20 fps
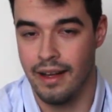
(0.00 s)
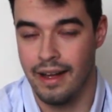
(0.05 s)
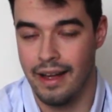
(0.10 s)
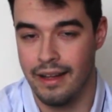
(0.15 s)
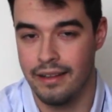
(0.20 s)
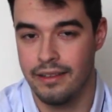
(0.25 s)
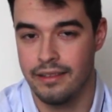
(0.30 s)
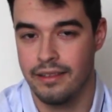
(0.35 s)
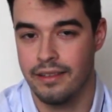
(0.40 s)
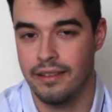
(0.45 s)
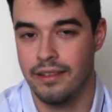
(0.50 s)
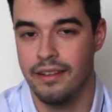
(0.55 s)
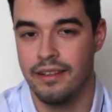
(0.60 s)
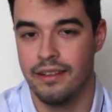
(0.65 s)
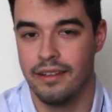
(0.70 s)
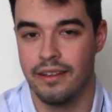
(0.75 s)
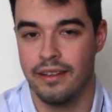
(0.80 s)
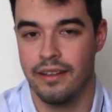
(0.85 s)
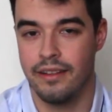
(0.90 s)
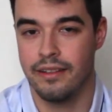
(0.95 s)
and
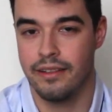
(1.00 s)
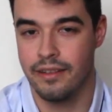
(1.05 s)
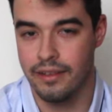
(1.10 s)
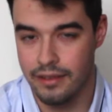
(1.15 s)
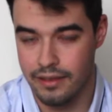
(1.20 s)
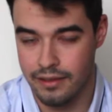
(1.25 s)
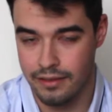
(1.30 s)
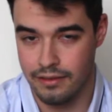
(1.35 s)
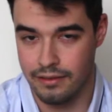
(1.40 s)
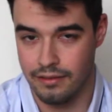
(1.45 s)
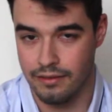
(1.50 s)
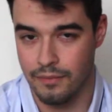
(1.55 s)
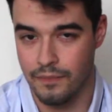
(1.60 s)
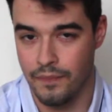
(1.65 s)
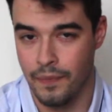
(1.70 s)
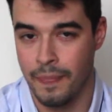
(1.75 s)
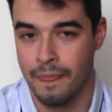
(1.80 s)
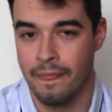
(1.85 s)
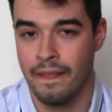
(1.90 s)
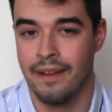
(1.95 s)
in return,
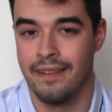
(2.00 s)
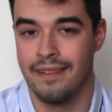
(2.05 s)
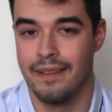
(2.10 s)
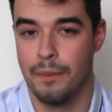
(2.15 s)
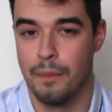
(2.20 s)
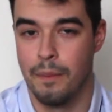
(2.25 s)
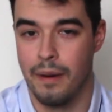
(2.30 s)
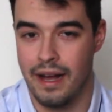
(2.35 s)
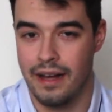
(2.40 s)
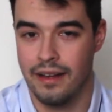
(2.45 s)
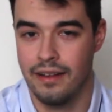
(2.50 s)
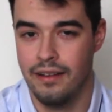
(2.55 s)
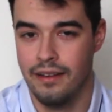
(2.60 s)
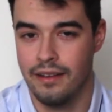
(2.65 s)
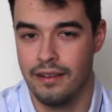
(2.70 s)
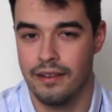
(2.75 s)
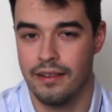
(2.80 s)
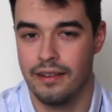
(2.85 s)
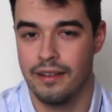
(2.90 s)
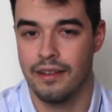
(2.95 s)
the bank
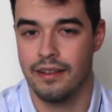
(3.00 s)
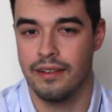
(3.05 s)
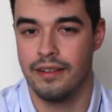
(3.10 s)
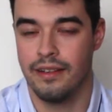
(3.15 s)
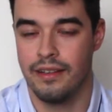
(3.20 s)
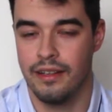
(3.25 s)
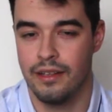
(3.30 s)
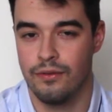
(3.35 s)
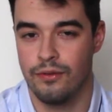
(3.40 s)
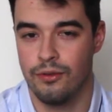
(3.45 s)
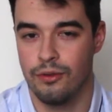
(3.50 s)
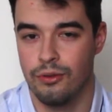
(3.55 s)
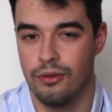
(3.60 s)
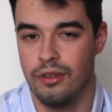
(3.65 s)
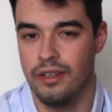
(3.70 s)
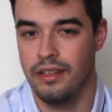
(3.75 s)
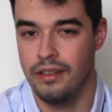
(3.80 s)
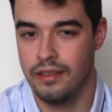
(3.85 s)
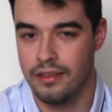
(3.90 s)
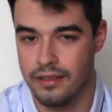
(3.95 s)
can give you
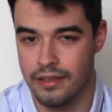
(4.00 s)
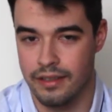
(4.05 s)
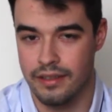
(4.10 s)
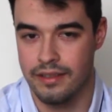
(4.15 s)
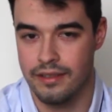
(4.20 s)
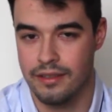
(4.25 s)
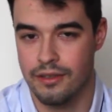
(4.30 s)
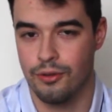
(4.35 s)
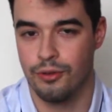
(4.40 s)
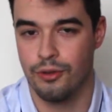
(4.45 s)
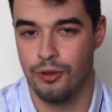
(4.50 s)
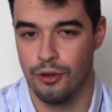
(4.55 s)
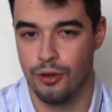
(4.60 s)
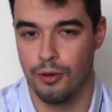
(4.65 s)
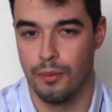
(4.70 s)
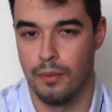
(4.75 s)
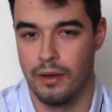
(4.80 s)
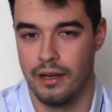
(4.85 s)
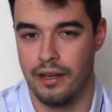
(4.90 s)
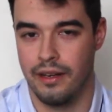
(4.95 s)
interest on your
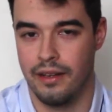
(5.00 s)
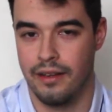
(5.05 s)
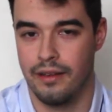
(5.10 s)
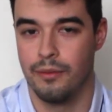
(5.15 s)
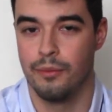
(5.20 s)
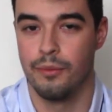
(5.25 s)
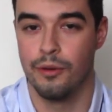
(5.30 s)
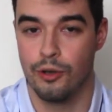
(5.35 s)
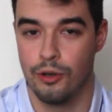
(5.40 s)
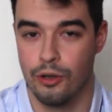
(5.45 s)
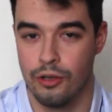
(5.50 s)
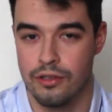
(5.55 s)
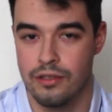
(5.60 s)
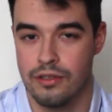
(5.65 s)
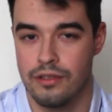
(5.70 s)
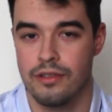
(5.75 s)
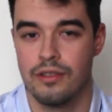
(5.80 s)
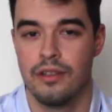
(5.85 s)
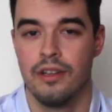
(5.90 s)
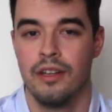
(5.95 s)
money
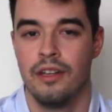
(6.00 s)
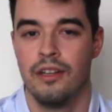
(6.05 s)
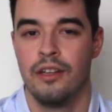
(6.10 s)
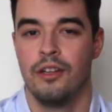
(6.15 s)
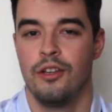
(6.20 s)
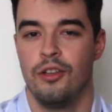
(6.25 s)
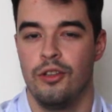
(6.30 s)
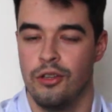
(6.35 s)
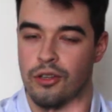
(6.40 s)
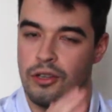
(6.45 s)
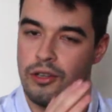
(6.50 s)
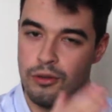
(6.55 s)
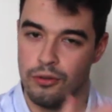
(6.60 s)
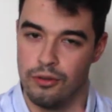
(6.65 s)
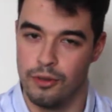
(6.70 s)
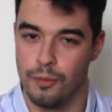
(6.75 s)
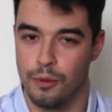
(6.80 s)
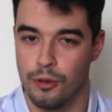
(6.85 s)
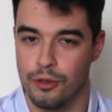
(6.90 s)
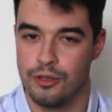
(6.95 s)
because you
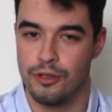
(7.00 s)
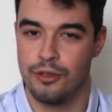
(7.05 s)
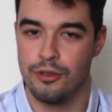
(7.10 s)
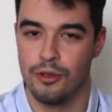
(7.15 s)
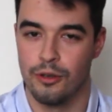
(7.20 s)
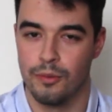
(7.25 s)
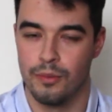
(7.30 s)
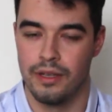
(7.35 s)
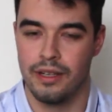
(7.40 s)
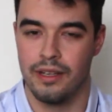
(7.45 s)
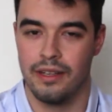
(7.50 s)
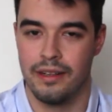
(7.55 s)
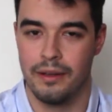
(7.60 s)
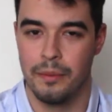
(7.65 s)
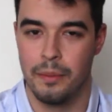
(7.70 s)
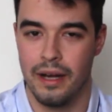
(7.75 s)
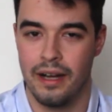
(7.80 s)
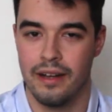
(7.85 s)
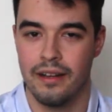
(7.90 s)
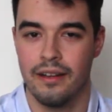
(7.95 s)
deposit your money in the
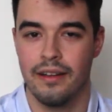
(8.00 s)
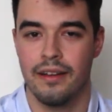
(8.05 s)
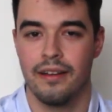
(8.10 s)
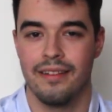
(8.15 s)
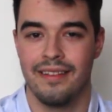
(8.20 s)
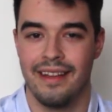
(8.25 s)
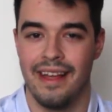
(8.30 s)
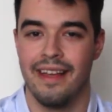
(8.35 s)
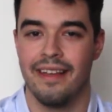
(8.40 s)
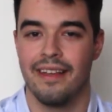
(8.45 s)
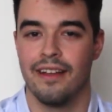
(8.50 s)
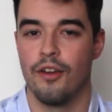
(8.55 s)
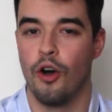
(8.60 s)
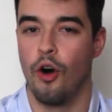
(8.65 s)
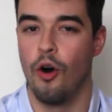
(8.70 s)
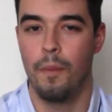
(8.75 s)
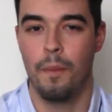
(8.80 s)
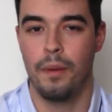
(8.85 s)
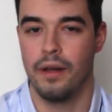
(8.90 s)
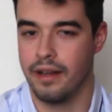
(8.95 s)
bank, they can
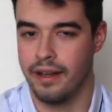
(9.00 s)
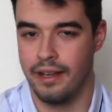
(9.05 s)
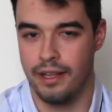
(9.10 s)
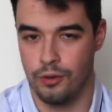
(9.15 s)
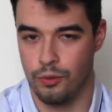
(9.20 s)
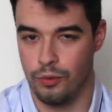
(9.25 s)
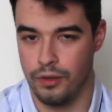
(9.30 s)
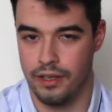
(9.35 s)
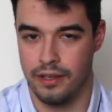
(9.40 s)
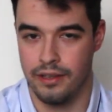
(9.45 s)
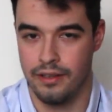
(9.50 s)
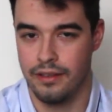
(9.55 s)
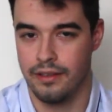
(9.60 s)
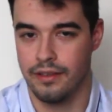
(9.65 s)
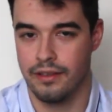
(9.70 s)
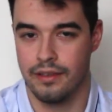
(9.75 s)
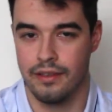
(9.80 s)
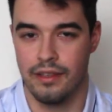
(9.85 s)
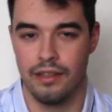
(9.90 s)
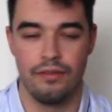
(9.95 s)
operate with it,
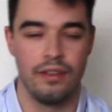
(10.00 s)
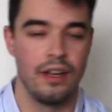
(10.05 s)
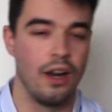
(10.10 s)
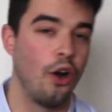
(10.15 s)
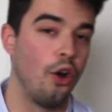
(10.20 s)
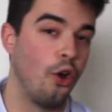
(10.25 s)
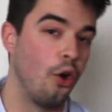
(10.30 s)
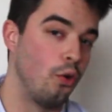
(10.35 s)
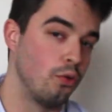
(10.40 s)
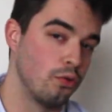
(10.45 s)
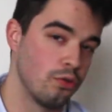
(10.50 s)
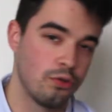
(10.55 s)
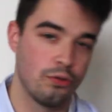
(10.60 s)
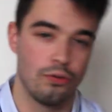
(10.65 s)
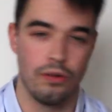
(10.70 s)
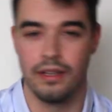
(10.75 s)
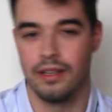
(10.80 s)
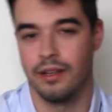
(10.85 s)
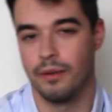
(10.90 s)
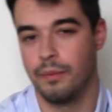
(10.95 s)
giving loans to other